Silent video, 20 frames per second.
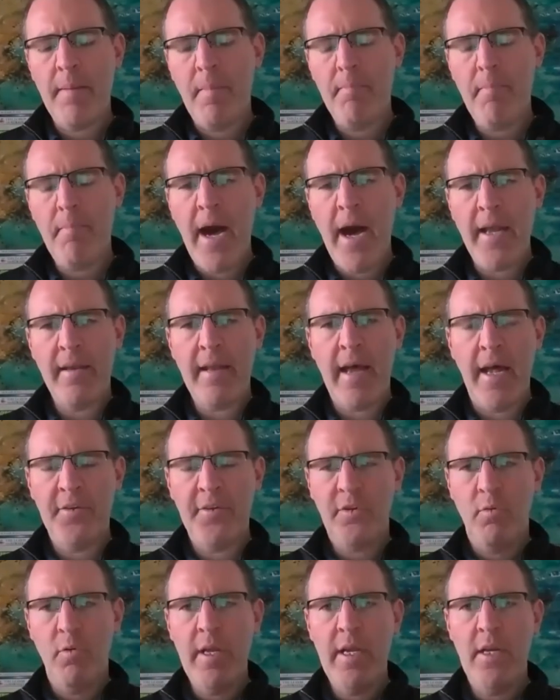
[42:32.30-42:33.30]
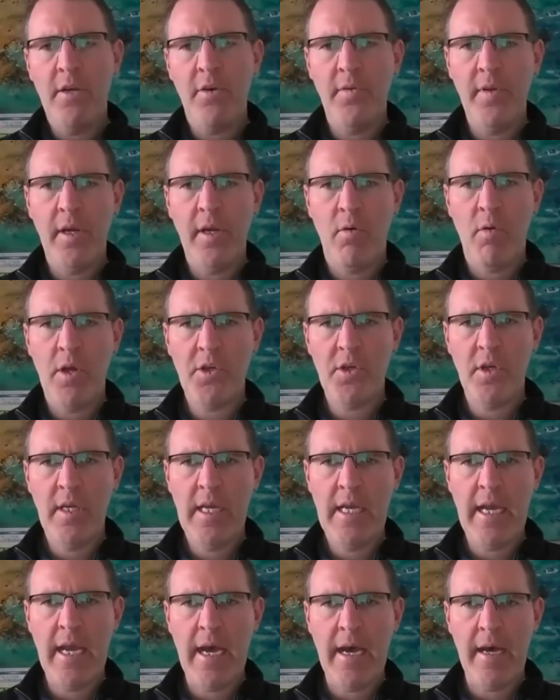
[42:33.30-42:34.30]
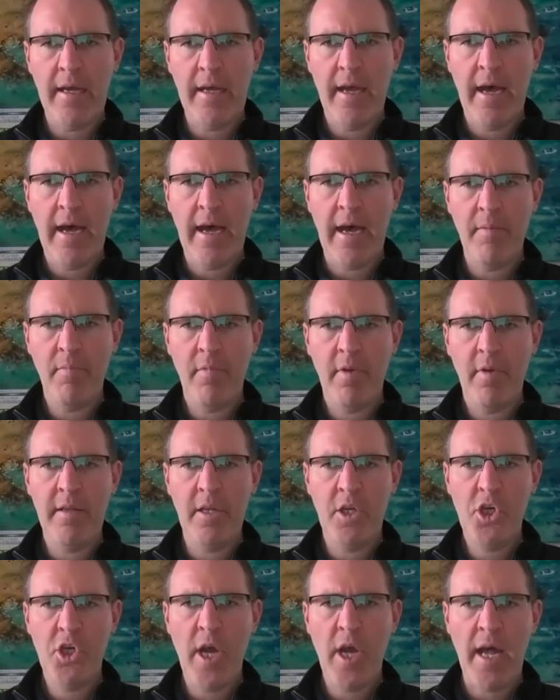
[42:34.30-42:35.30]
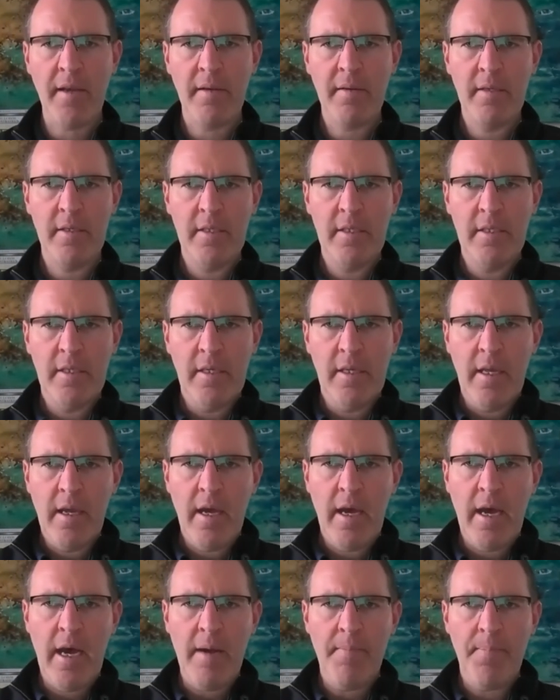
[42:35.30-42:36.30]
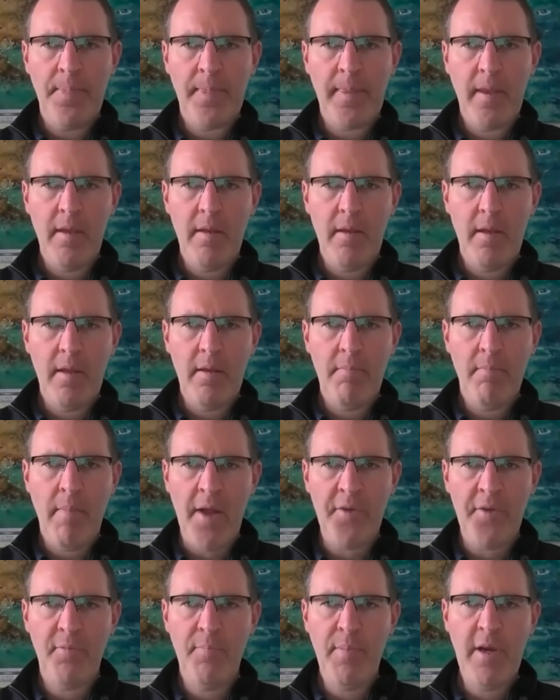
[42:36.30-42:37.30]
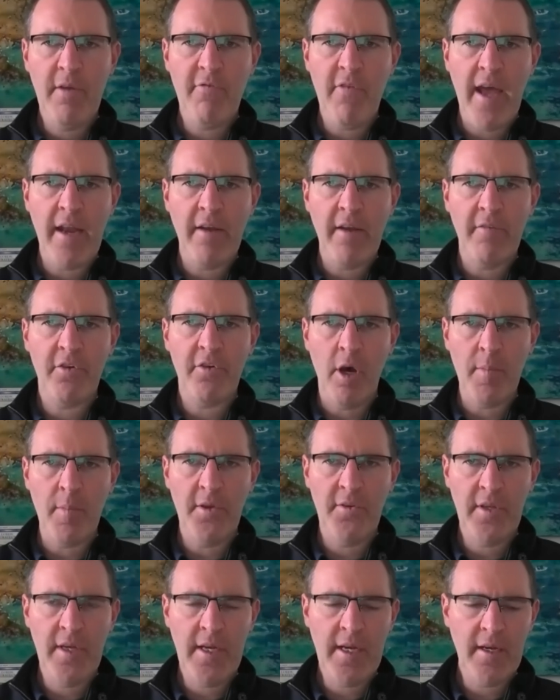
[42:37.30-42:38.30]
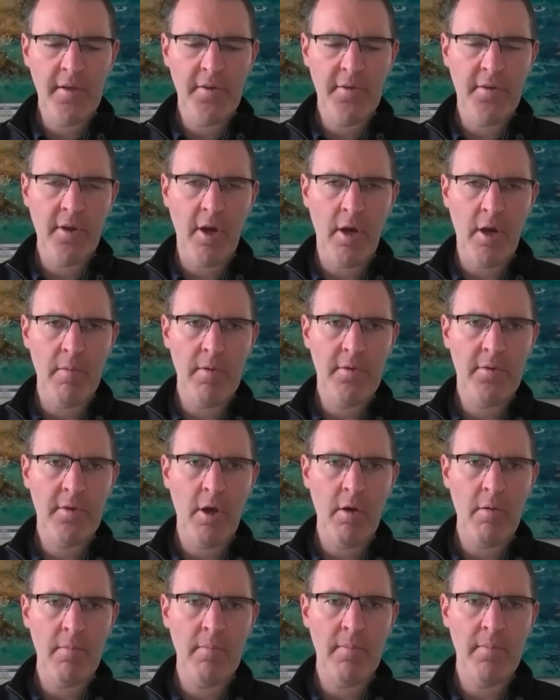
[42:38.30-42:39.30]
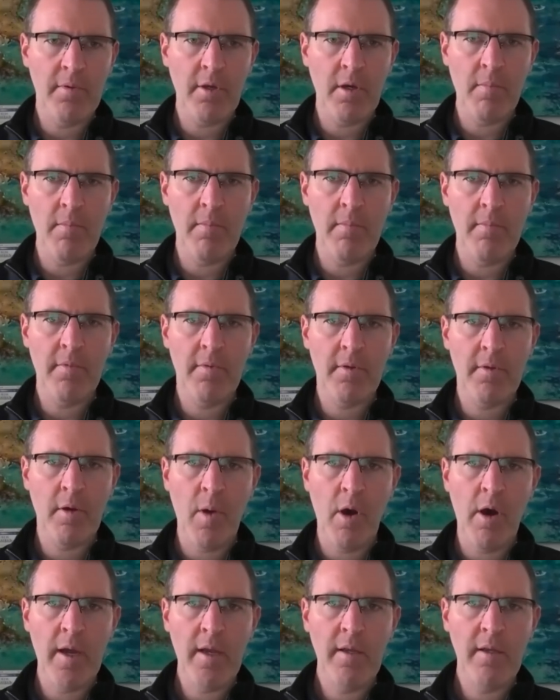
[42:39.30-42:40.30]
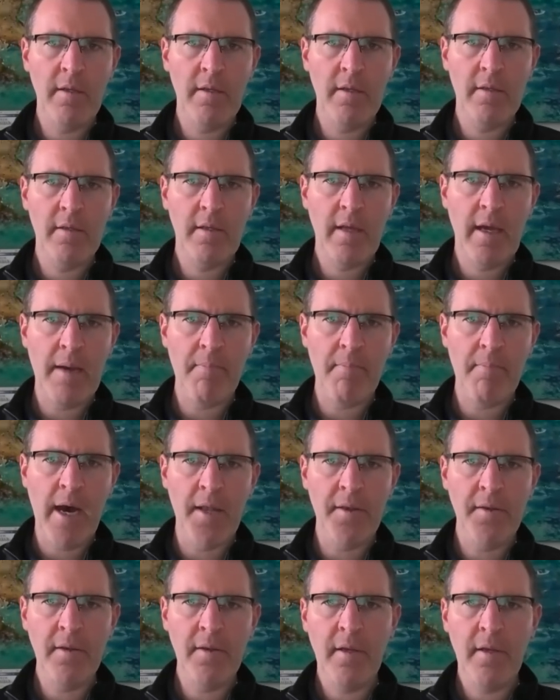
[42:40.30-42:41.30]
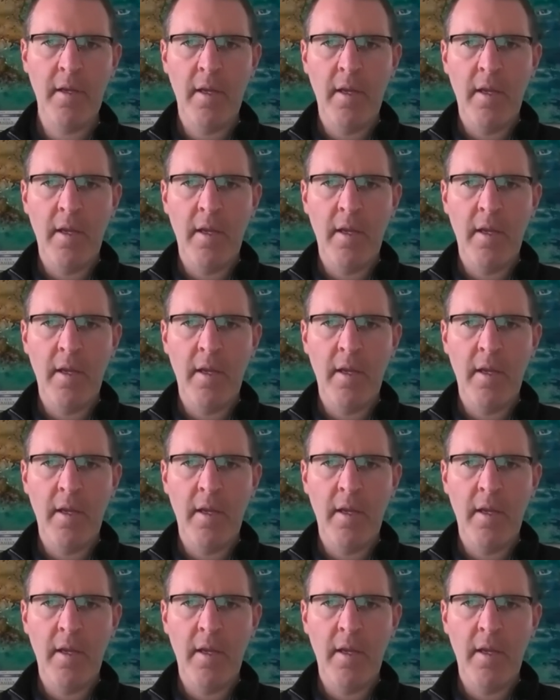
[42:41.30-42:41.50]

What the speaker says: Martin asked a really interesting question here in the chat. Martin's a big fan of Simon Sinek, and so am I, Martin.